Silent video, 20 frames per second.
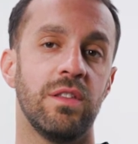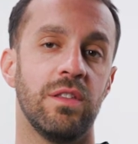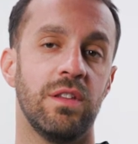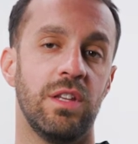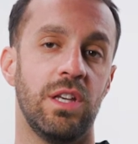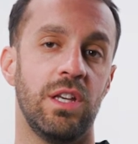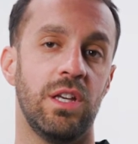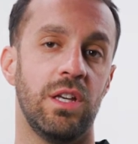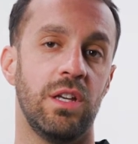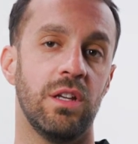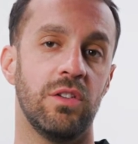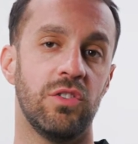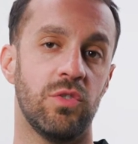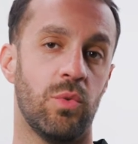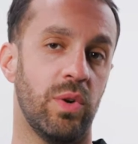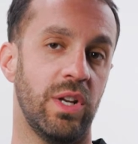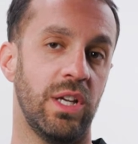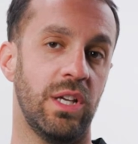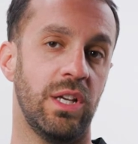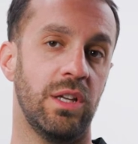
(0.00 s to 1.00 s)
the
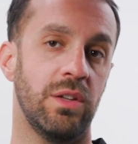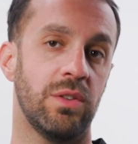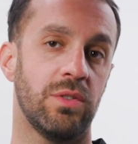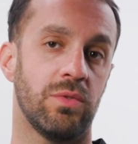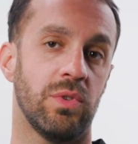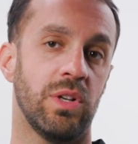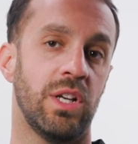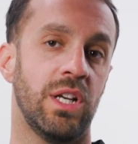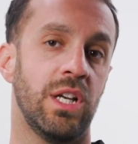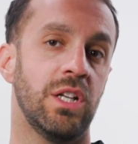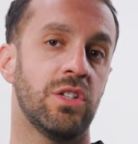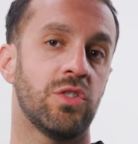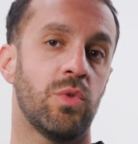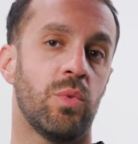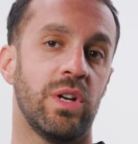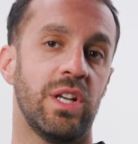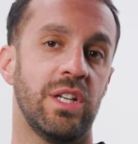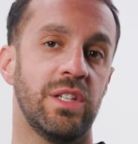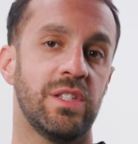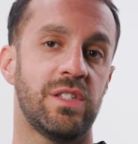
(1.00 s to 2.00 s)
23,
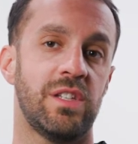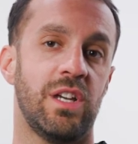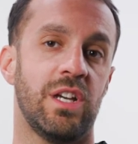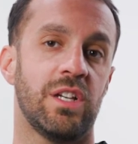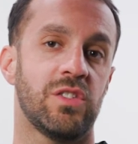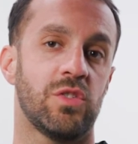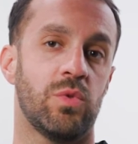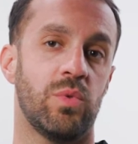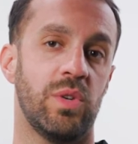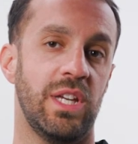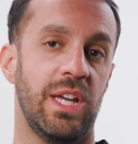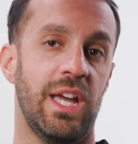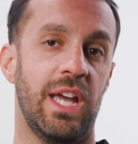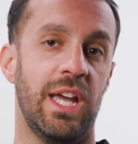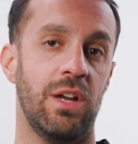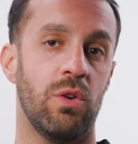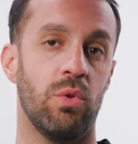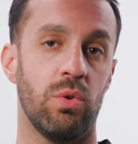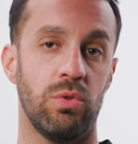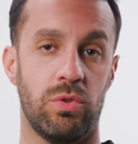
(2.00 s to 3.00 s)
26,
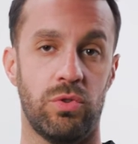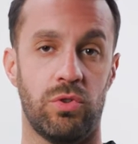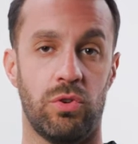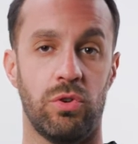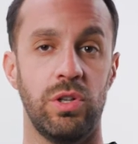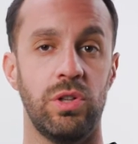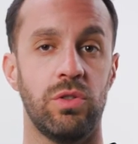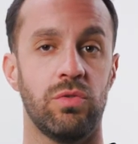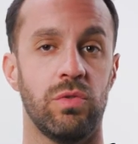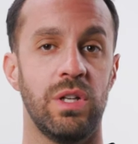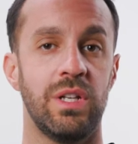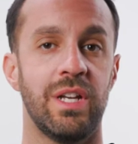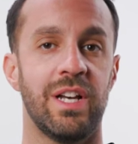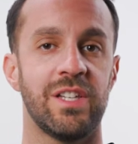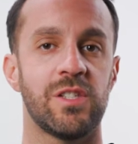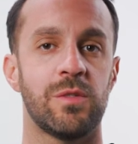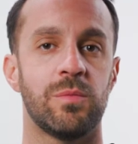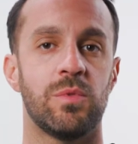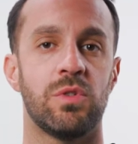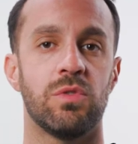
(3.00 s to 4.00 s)
28, or 33
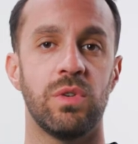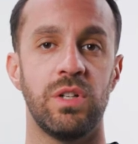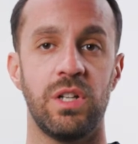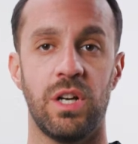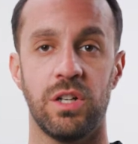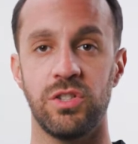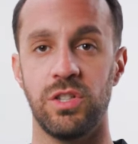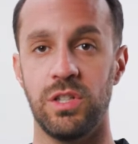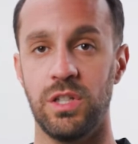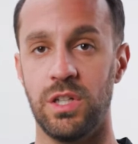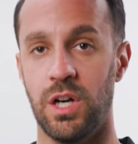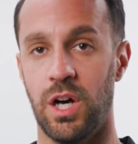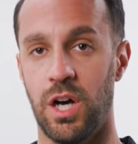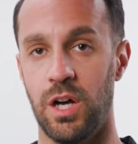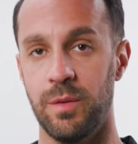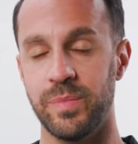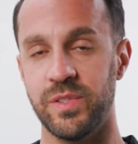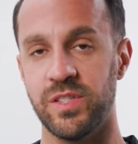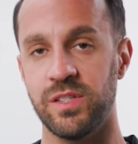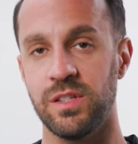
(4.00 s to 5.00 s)
decibel reduction
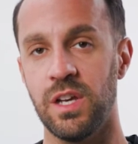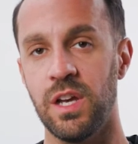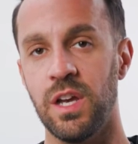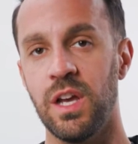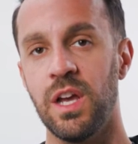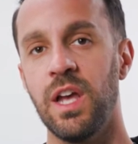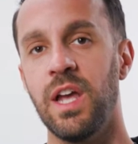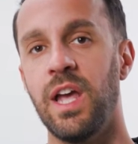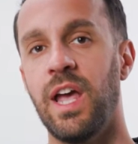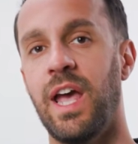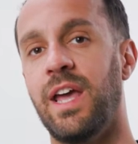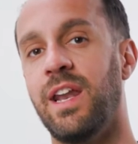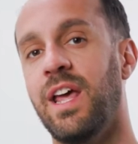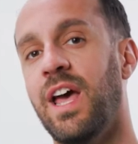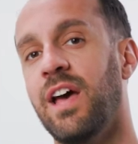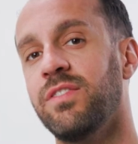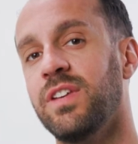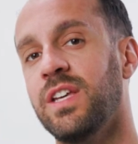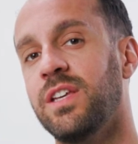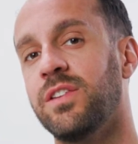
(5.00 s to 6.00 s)
cups, and
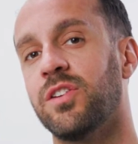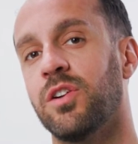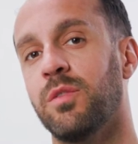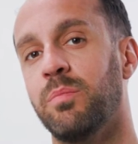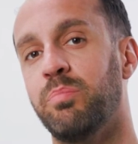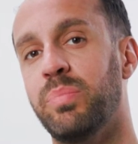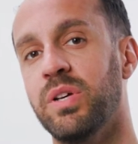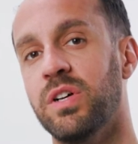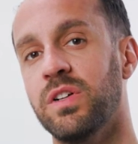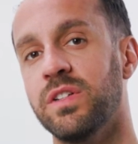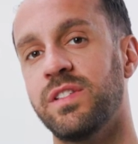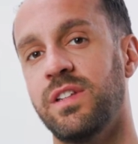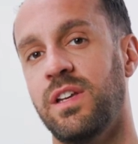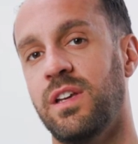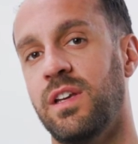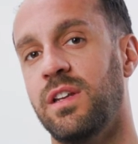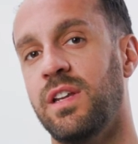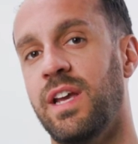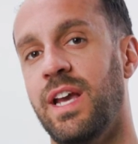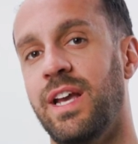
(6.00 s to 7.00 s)
have either built
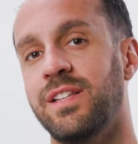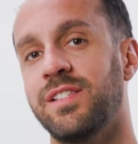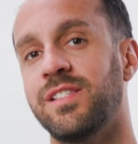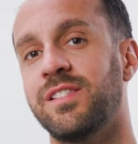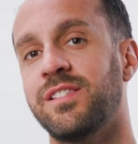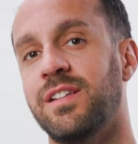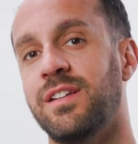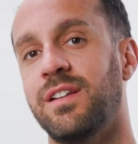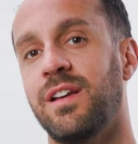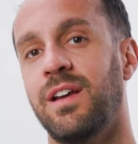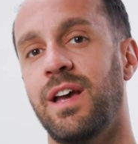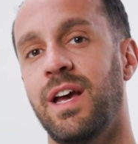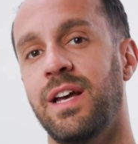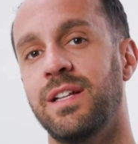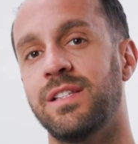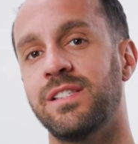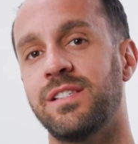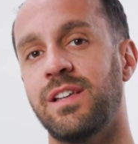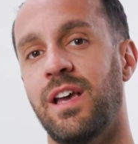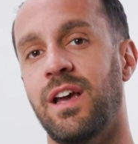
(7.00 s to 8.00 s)
in a Cena
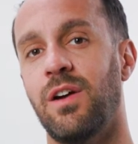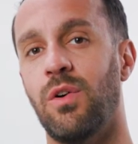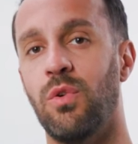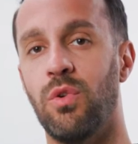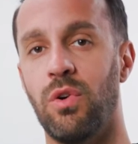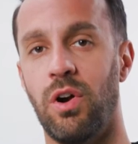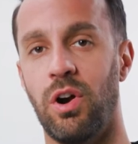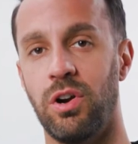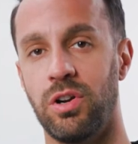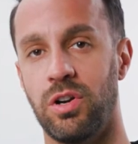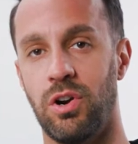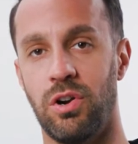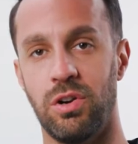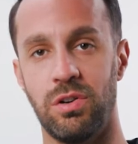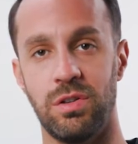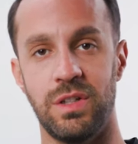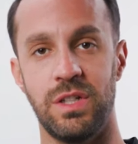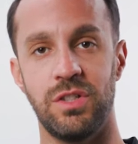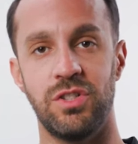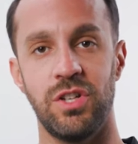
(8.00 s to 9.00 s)
headset or are
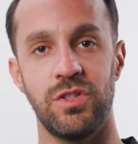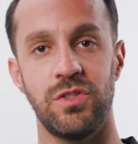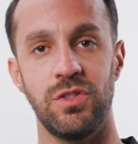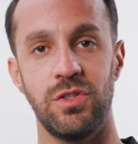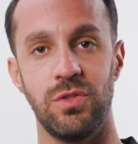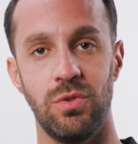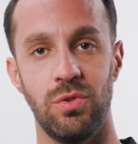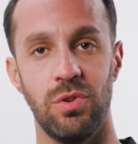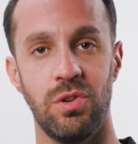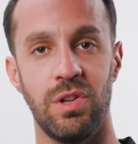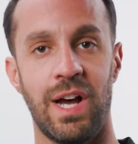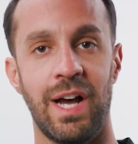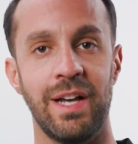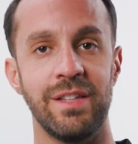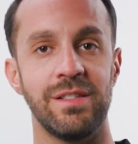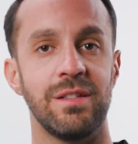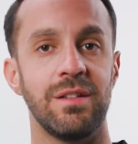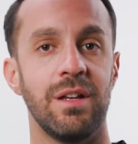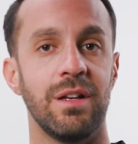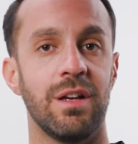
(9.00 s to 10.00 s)
currently just
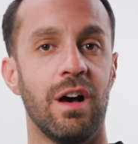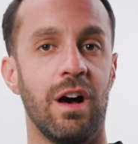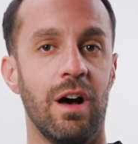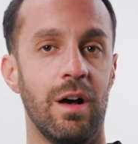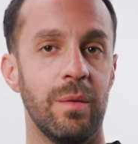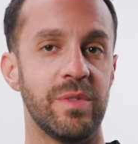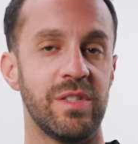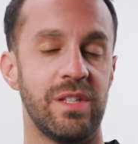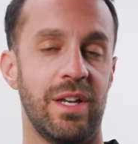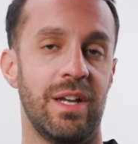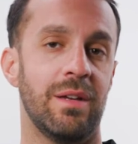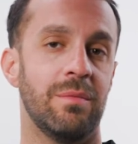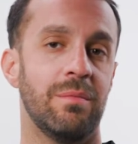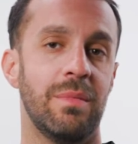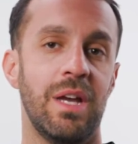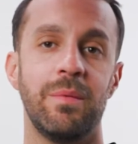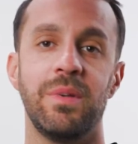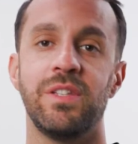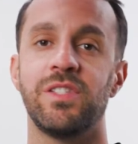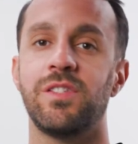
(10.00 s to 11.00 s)
utilizing the cups and
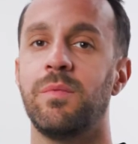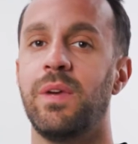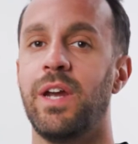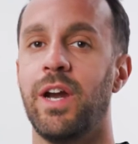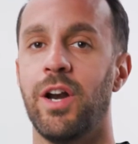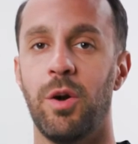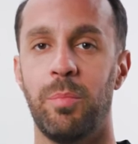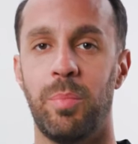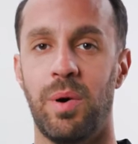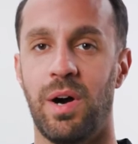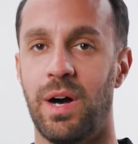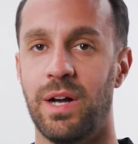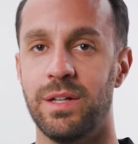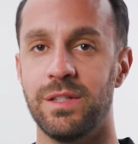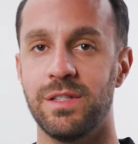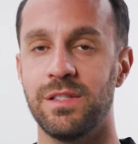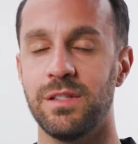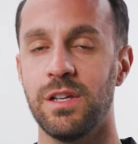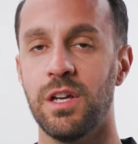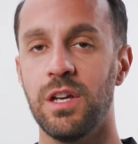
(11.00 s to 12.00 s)
maybe some
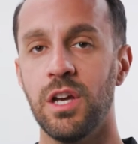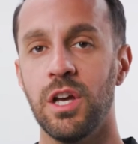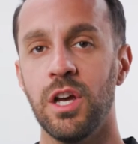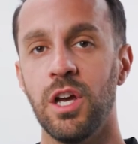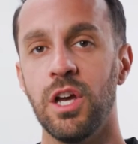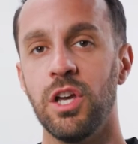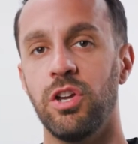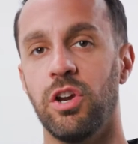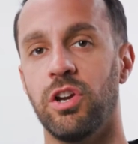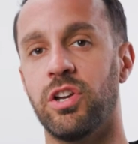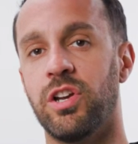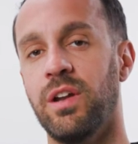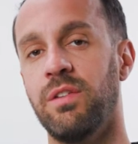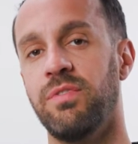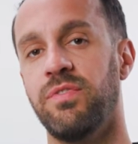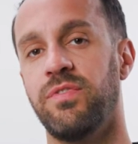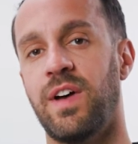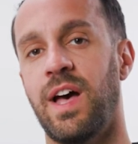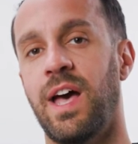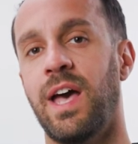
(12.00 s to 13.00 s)
AirPods, you're gonna
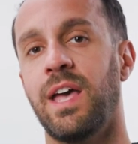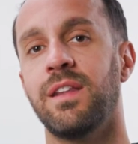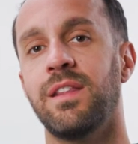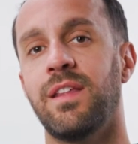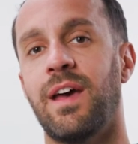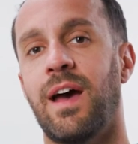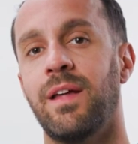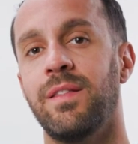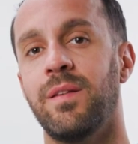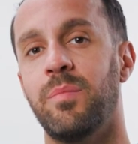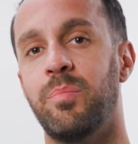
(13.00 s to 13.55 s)
find that the